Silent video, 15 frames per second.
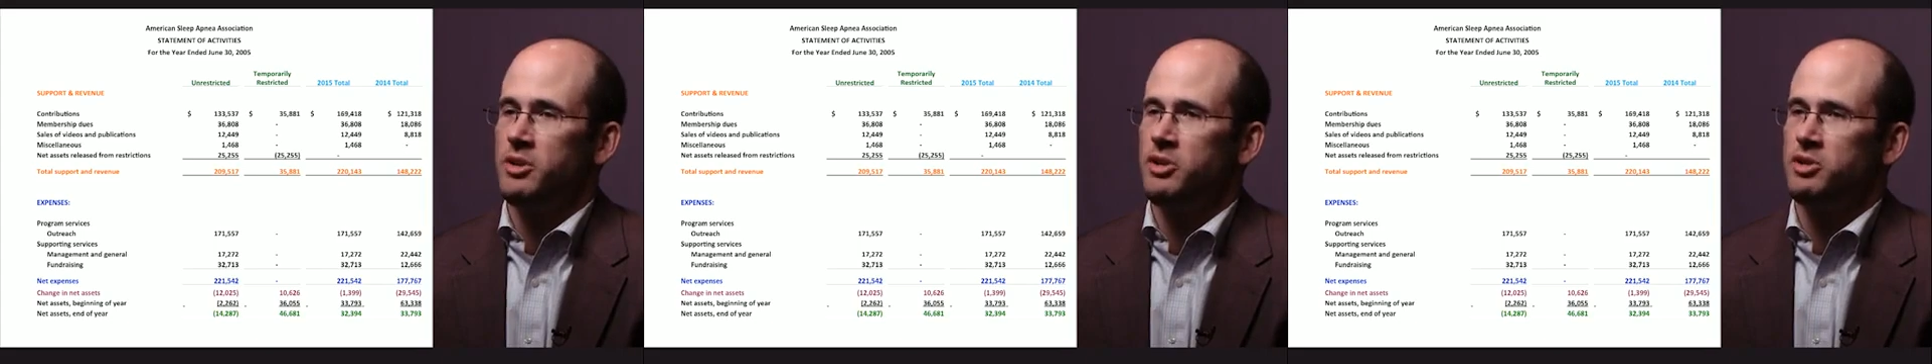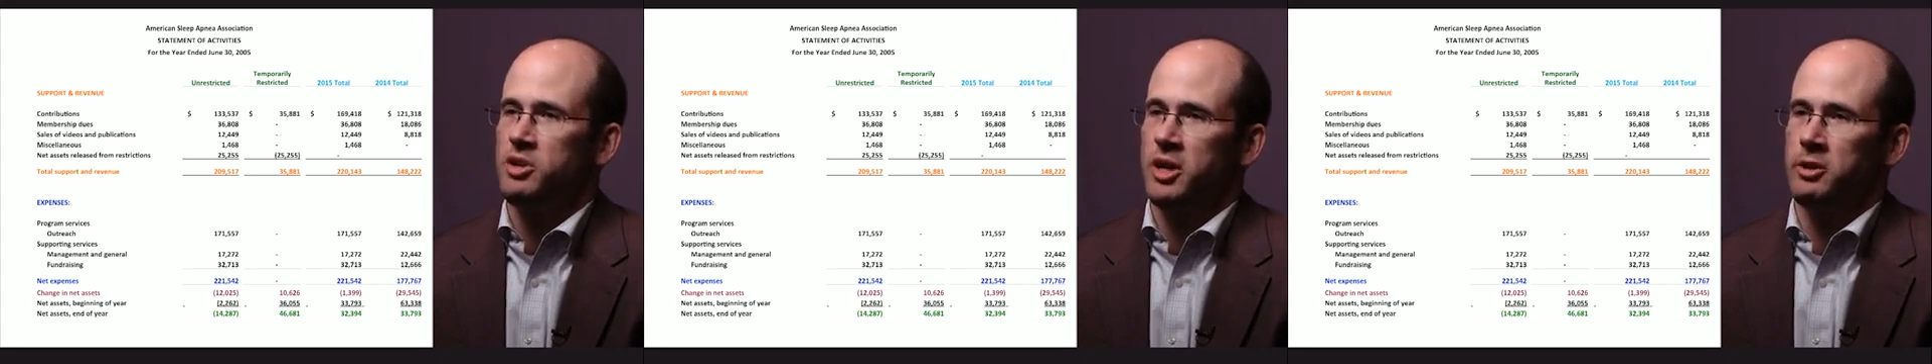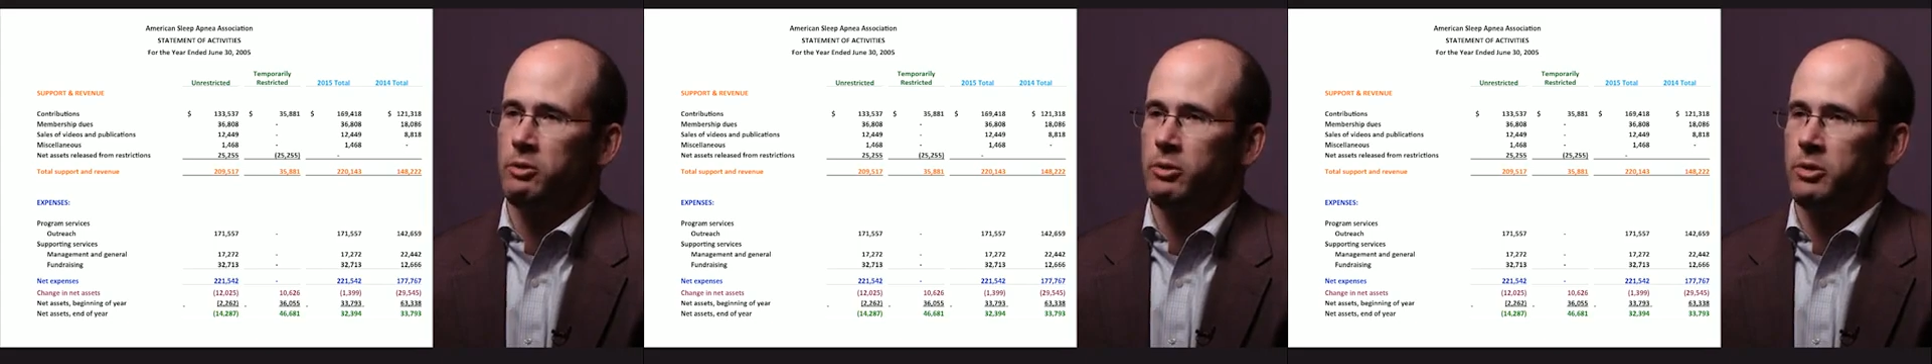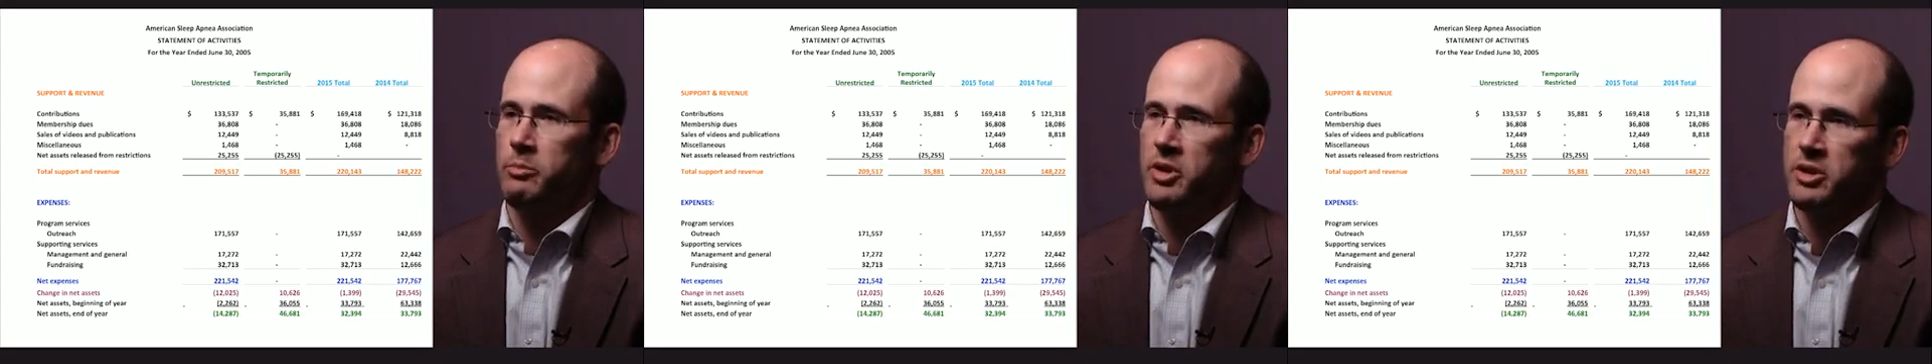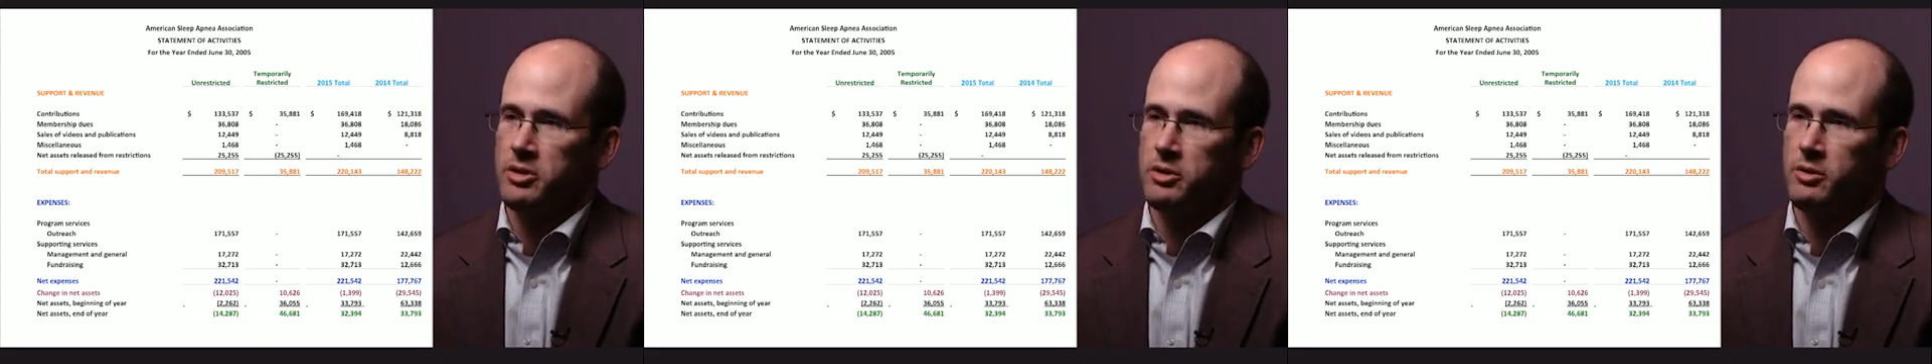and general
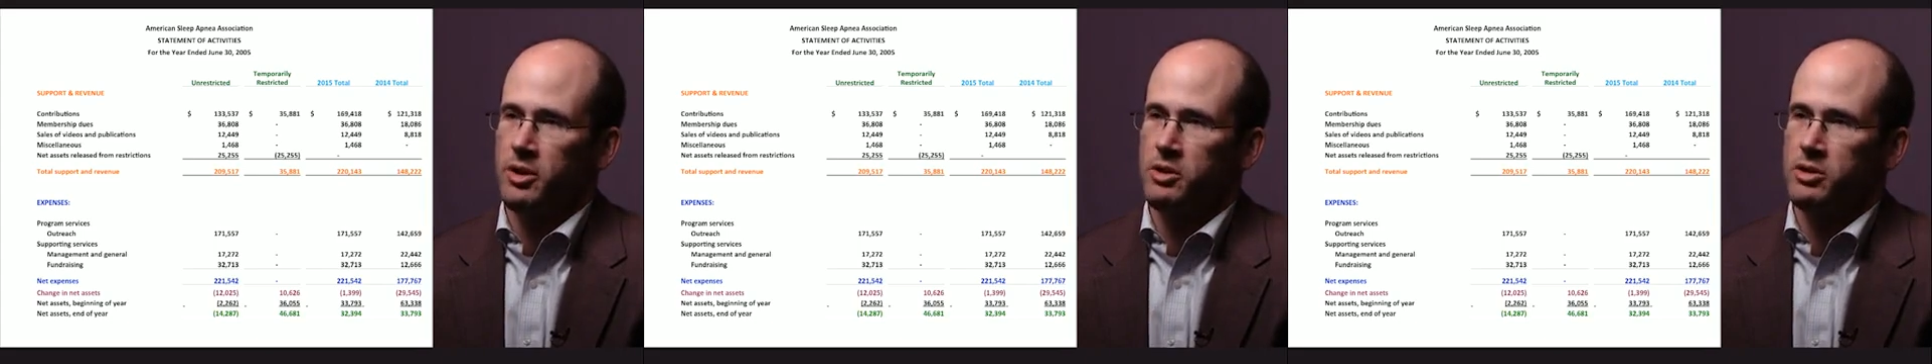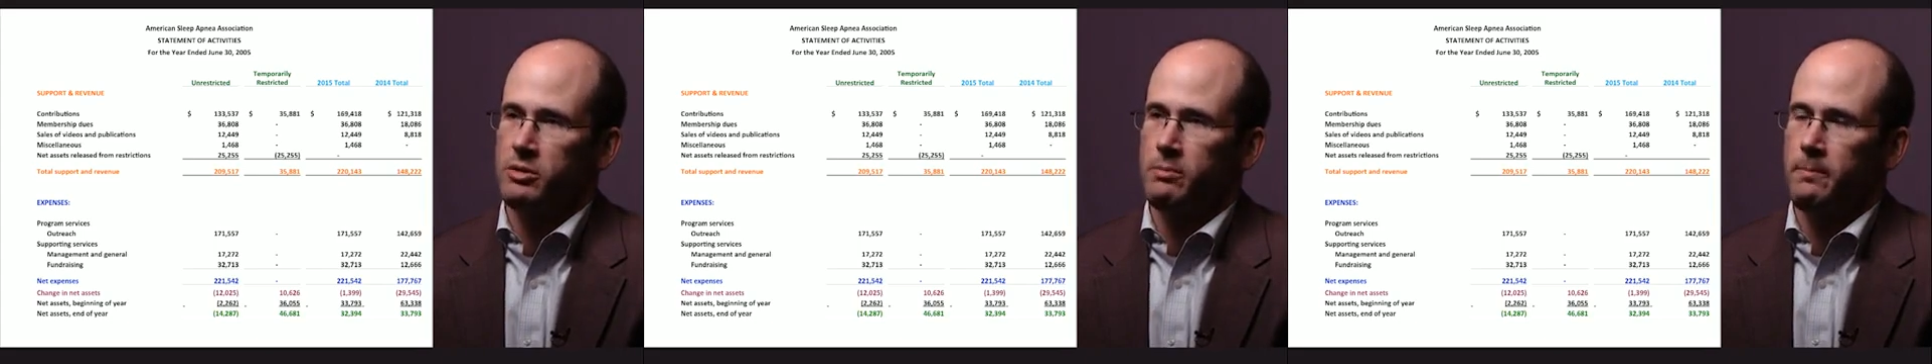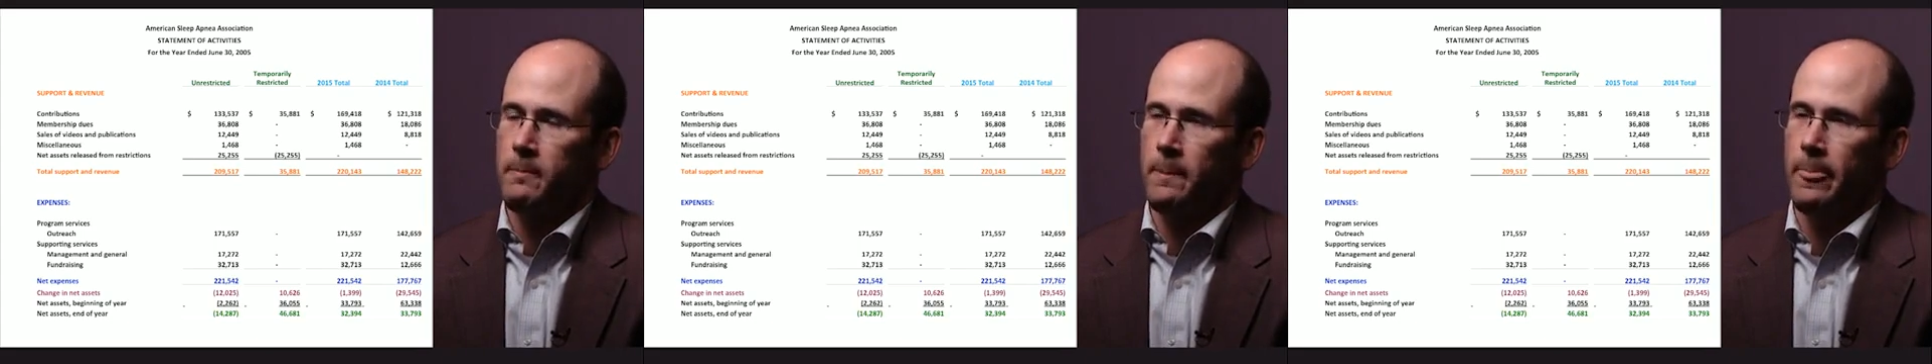administration.